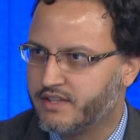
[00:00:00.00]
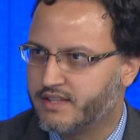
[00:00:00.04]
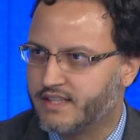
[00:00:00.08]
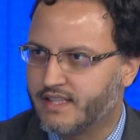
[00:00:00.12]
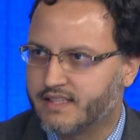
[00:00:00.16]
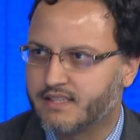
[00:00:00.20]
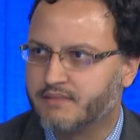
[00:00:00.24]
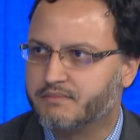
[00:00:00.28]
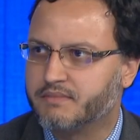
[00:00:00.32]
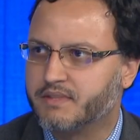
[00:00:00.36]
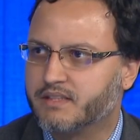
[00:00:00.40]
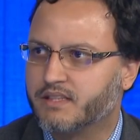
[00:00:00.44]

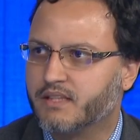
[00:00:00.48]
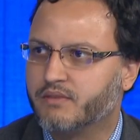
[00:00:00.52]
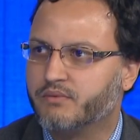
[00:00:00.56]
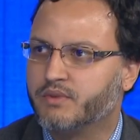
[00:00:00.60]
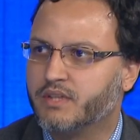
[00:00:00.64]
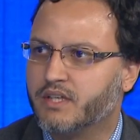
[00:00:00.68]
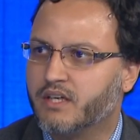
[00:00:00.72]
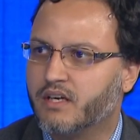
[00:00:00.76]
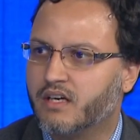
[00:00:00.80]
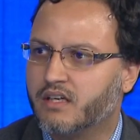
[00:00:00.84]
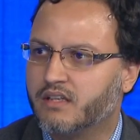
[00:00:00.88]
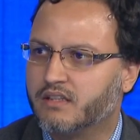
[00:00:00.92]
that's something that
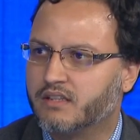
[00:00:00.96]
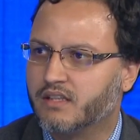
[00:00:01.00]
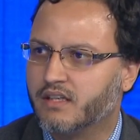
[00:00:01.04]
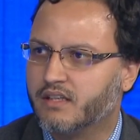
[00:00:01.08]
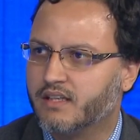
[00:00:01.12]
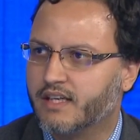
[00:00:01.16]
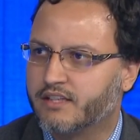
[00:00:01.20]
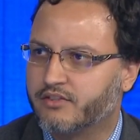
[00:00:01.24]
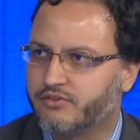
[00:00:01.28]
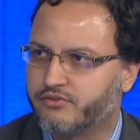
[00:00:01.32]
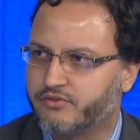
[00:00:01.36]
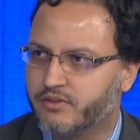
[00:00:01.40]
we are
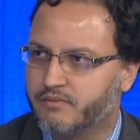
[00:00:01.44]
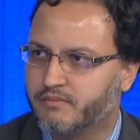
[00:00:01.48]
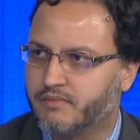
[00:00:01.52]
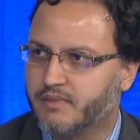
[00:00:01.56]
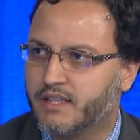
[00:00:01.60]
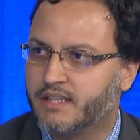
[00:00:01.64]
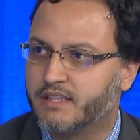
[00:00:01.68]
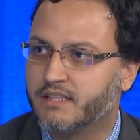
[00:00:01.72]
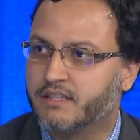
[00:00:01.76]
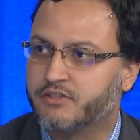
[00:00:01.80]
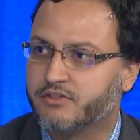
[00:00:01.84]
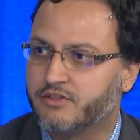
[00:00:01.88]

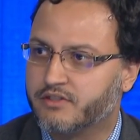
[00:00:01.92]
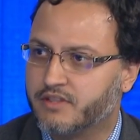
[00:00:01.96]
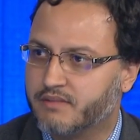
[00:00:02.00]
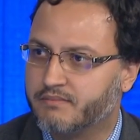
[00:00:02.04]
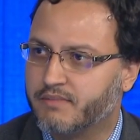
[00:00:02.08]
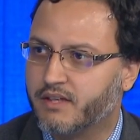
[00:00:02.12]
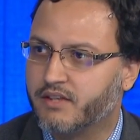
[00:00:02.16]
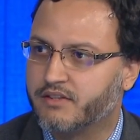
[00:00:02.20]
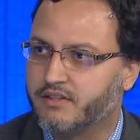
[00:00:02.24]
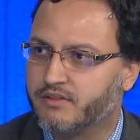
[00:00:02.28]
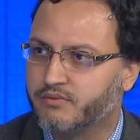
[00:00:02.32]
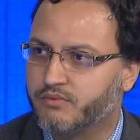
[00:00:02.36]
extremely concerned
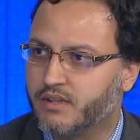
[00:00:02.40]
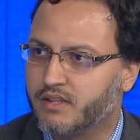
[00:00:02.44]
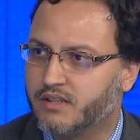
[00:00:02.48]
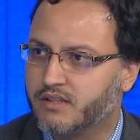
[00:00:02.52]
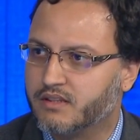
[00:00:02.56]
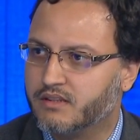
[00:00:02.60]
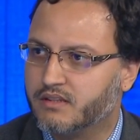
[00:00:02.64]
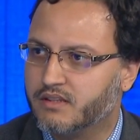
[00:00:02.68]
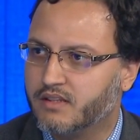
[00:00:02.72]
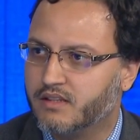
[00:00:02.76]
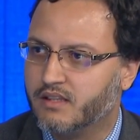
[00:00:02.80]
about as well.